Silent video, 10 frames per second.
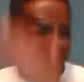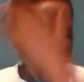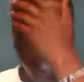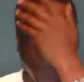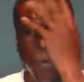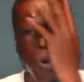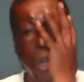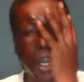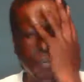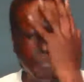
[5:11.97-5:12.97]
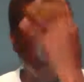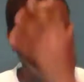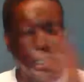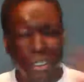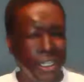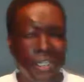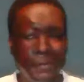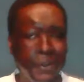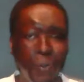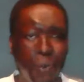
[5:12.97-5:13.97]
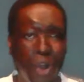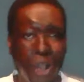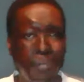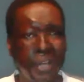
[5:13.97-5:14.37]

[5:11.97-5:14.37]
I woke up, not even woke up,